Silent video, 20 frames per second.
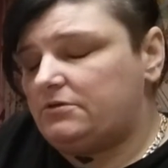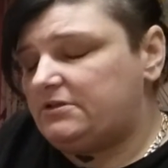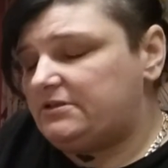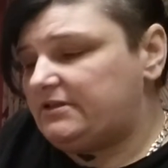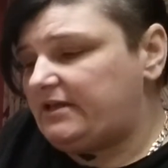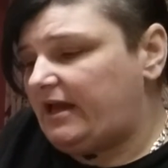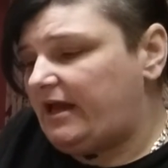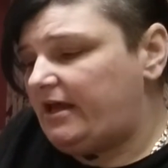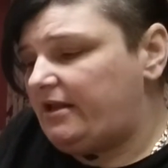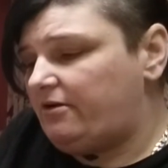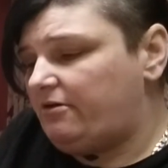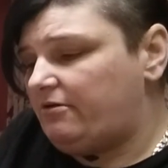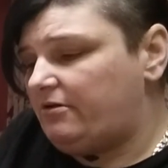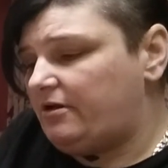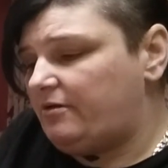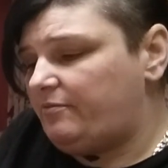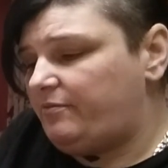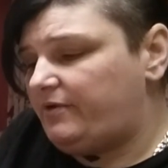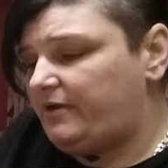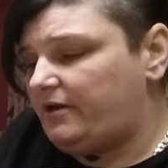scanner
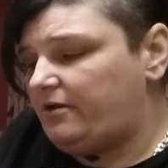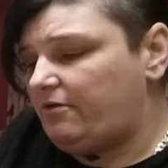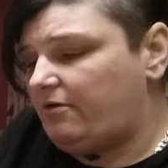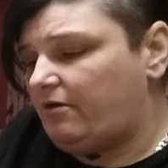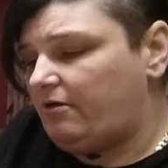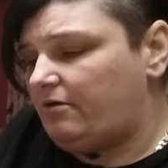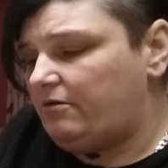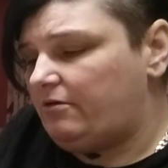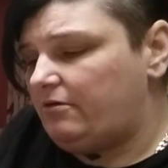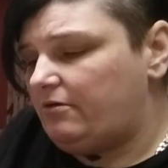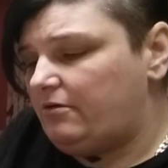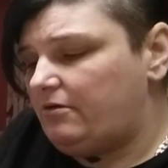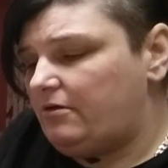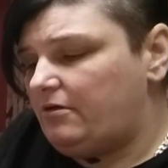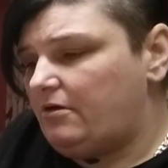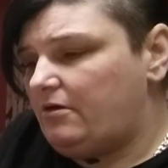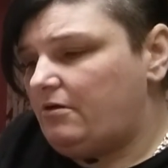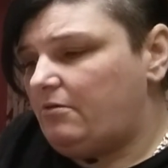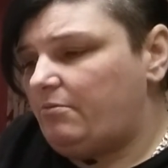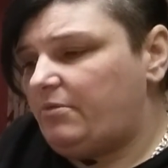and printer,
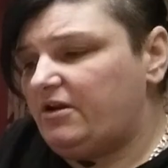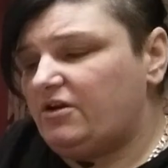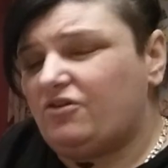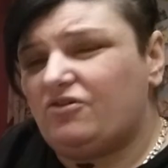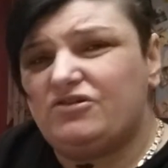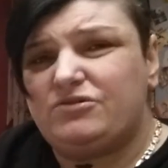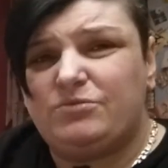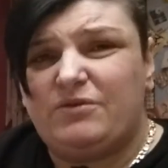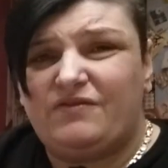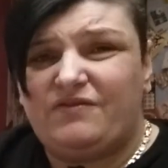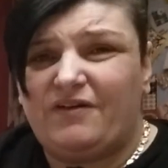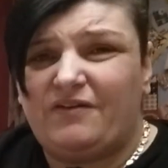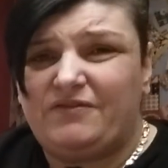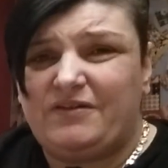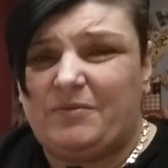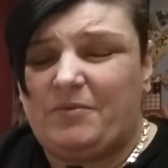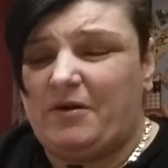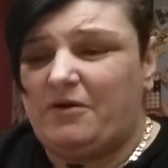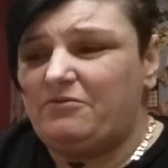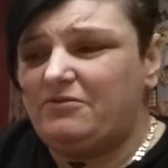but it cost me
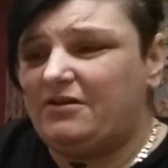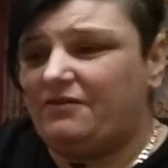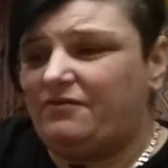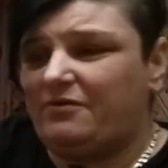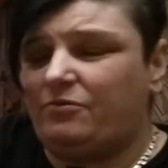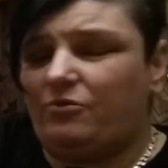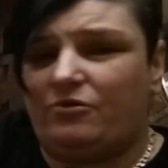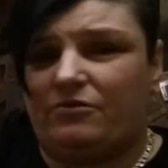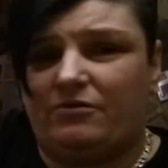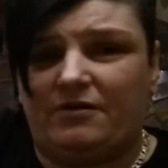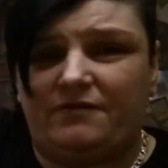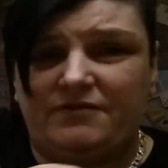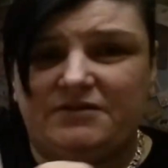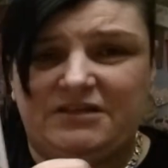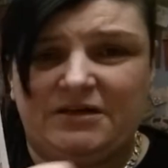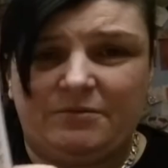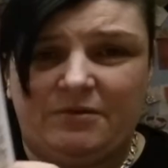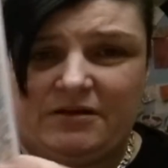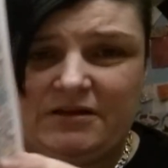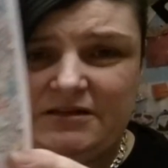£50 every, one, every
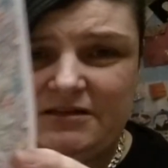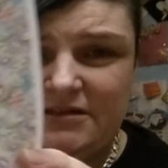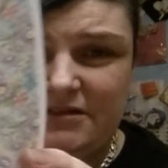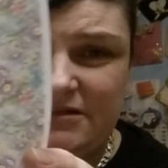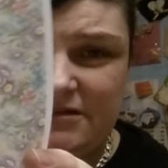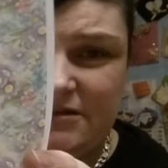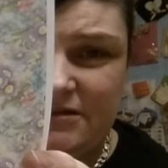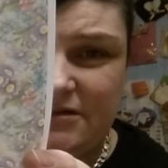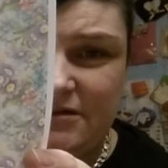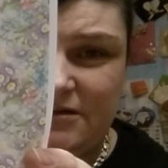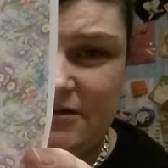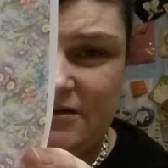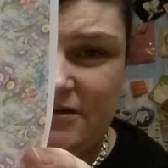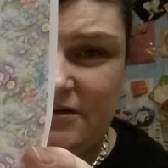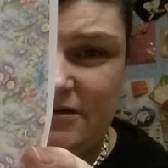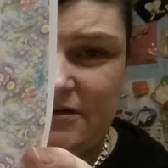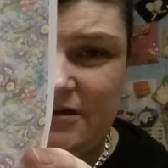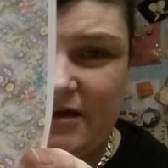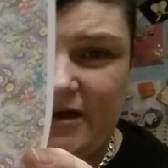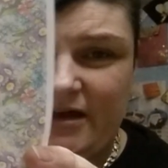time I need
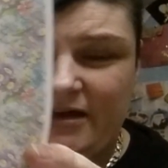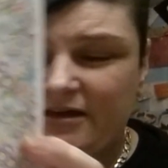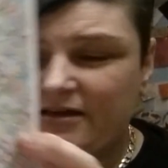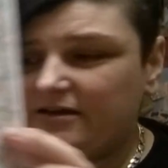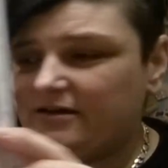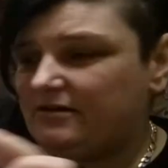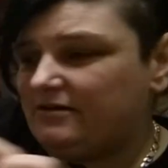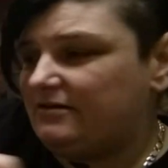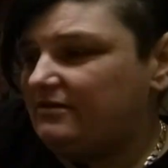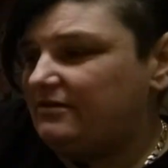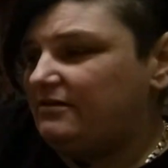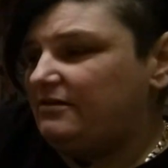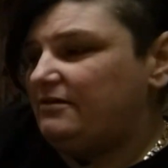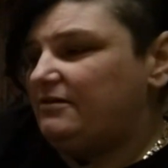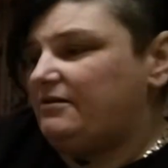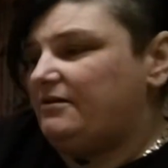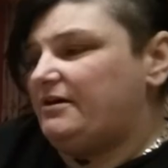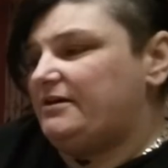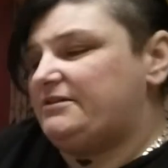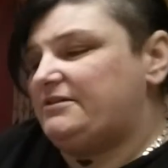ink.
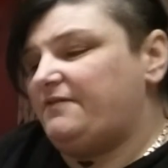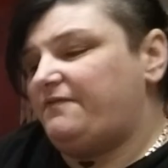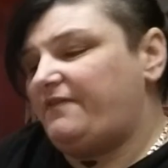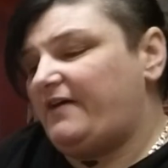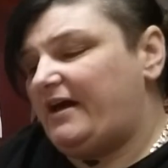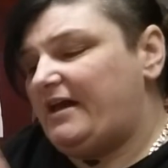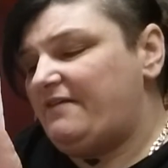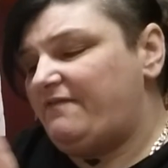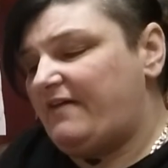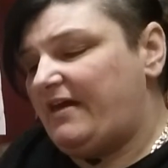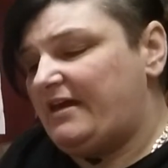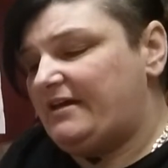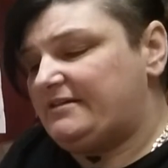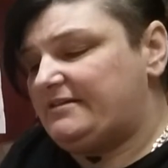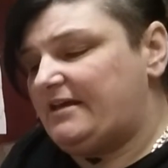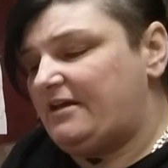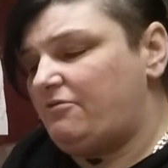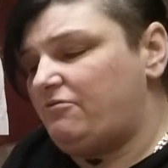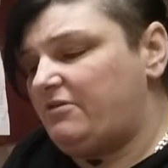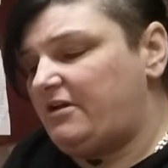It's the
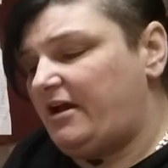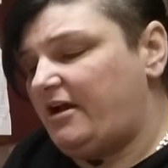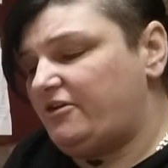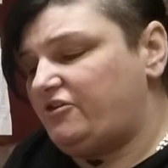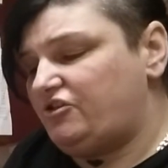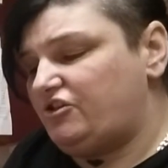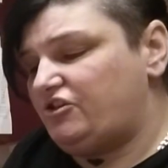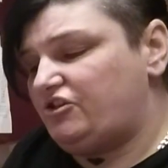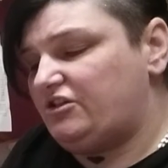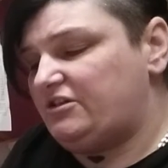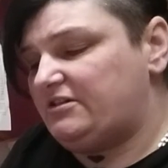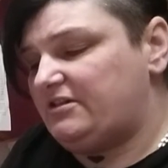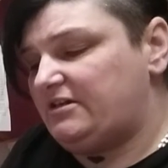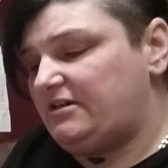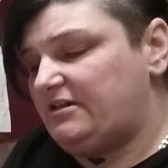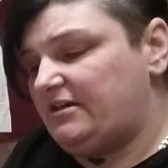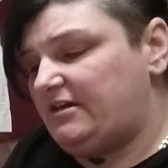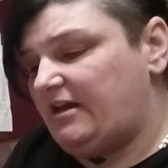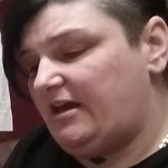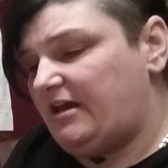5XL cartridges that
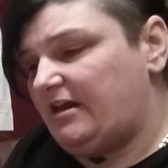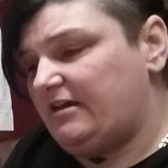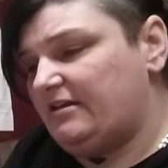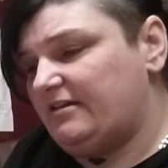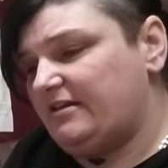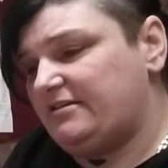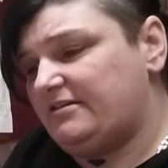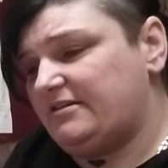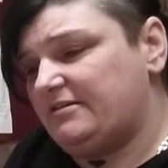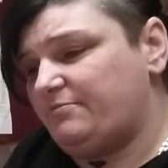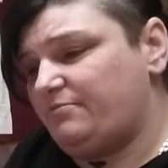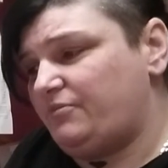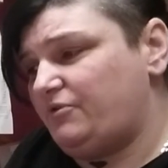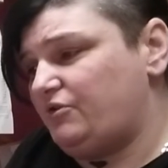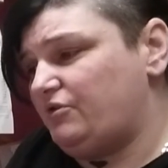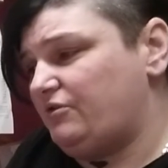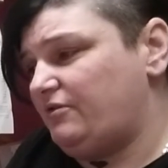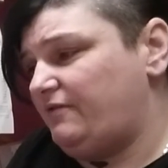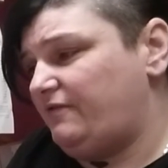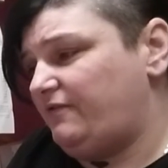you get. This is
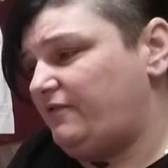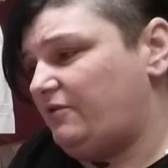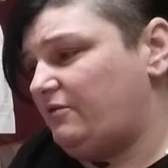beautiful.